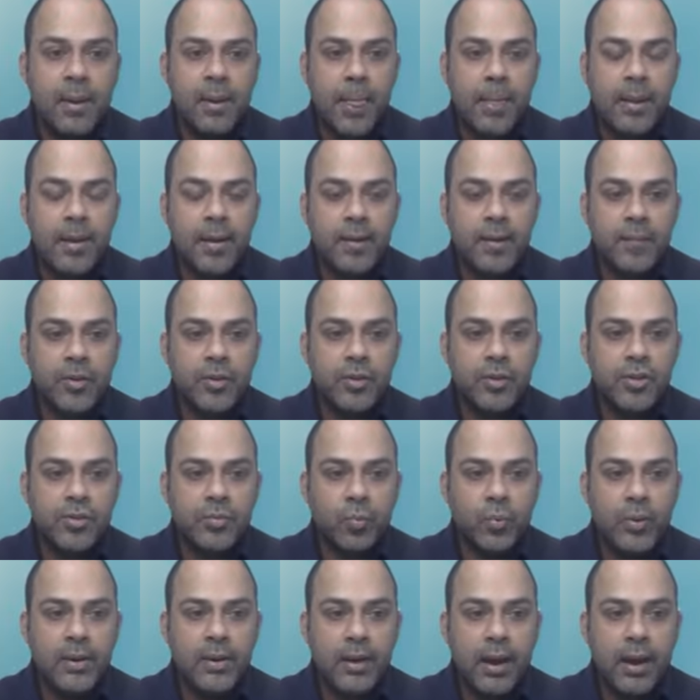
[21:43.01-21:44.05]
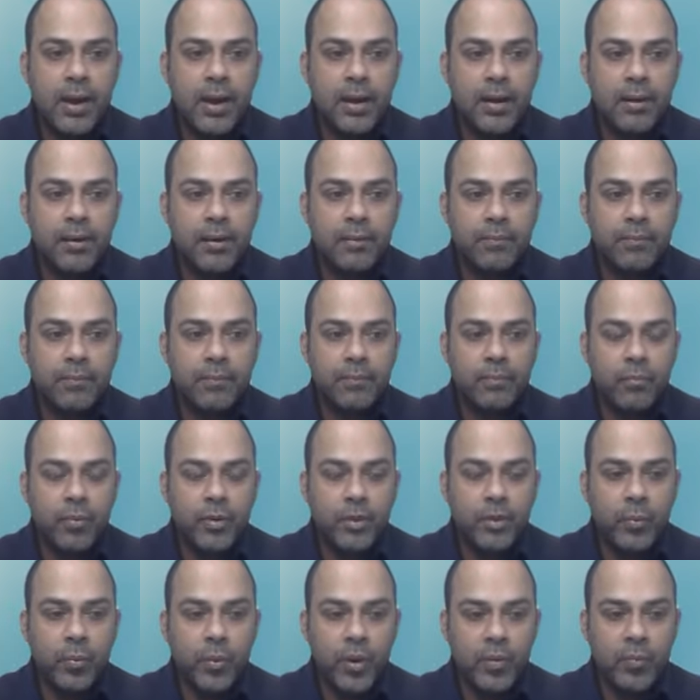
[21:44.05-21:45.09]
because we are,
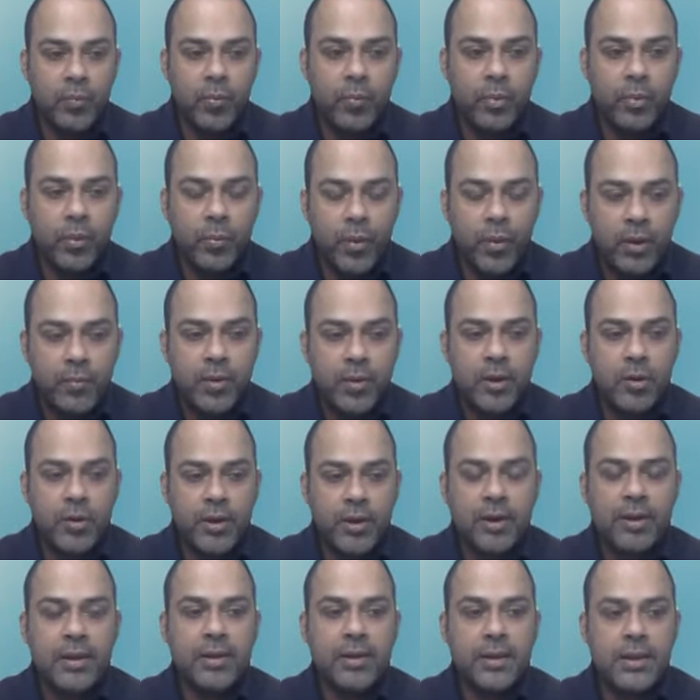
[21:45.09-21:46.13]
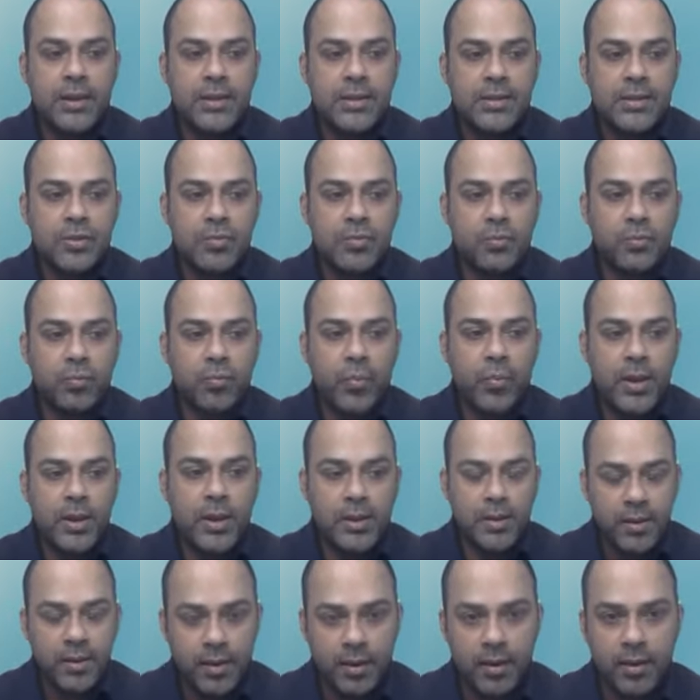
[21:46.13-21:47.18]
with the way we look at it is
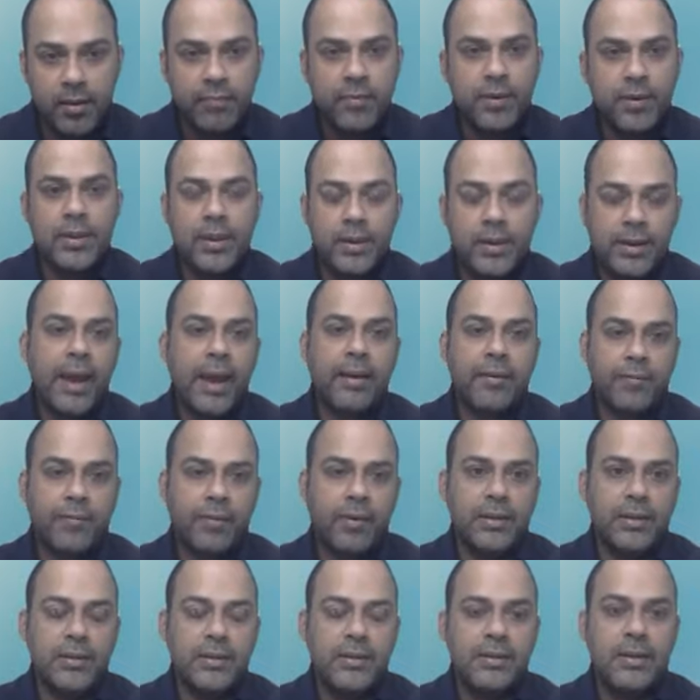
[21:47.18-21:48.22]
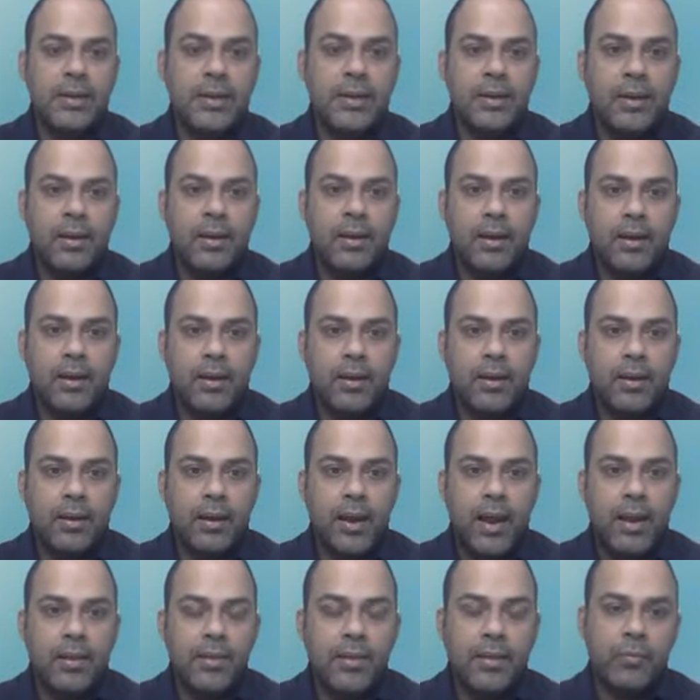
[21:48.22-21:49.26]
we deliver the tech first,
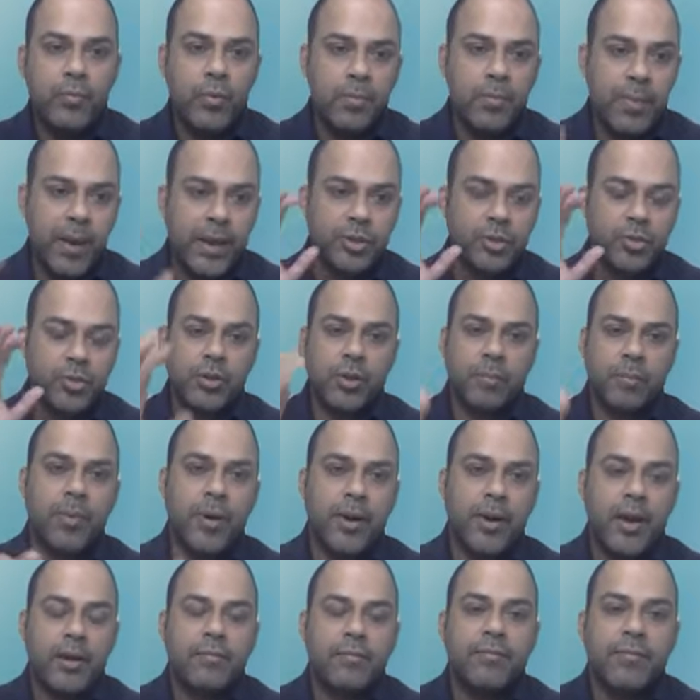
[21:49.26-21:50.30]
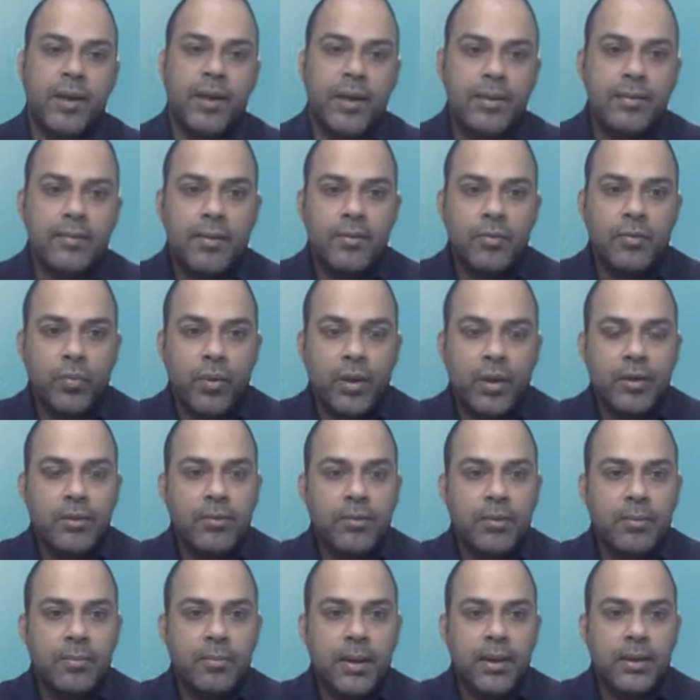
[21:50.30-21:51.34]
and then we make sure the product finds its way into
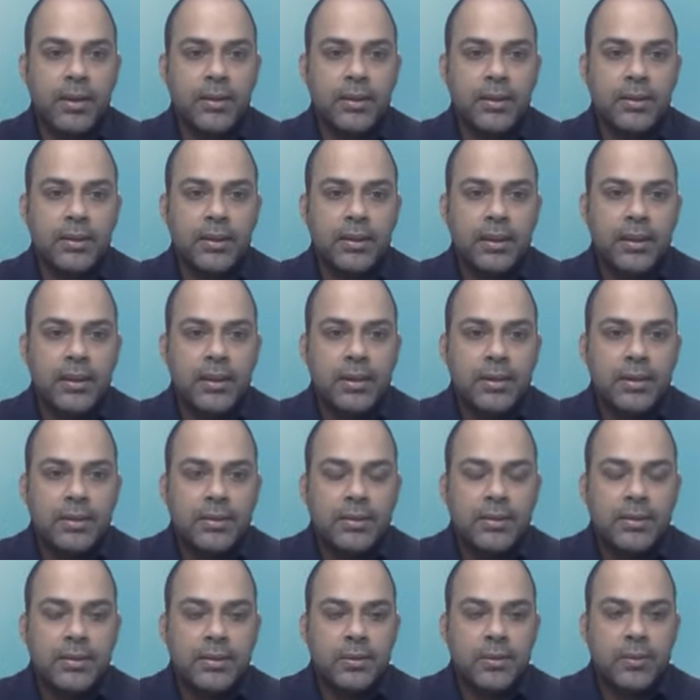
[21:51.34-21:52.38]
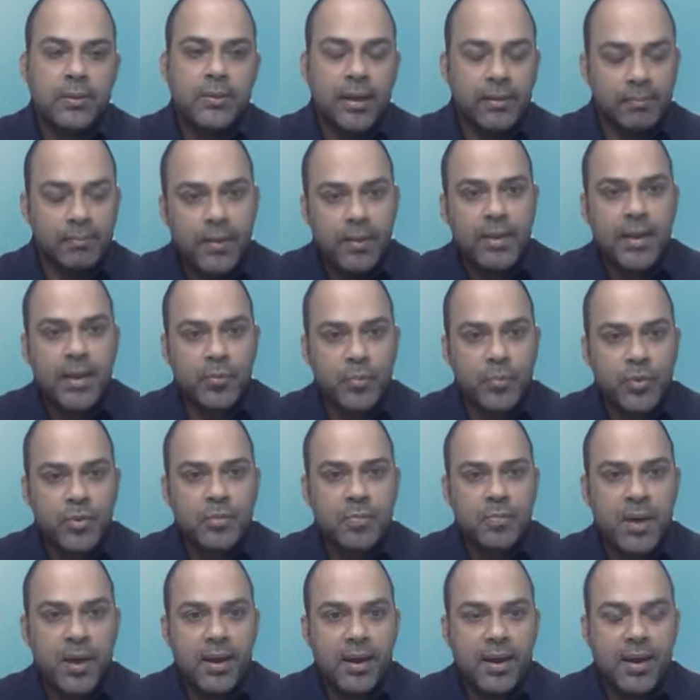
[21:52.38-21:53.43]
the market. So that was
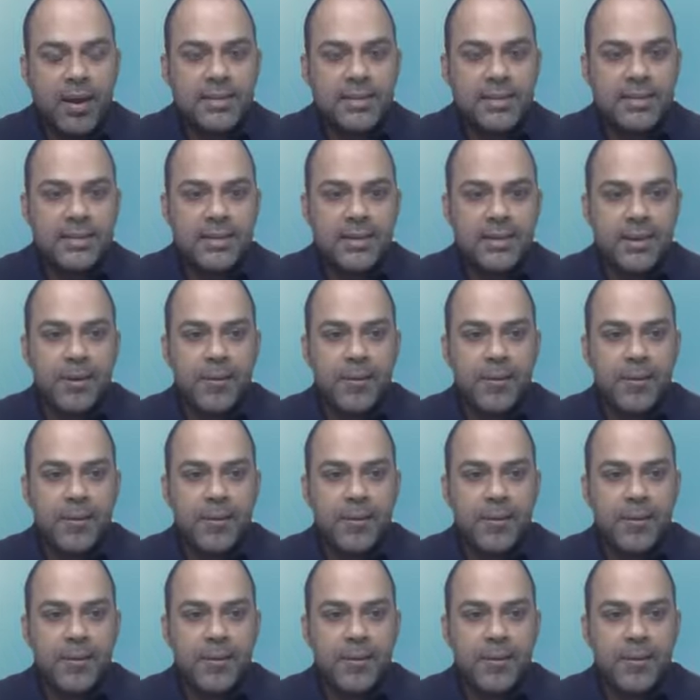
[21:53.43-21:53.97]
my last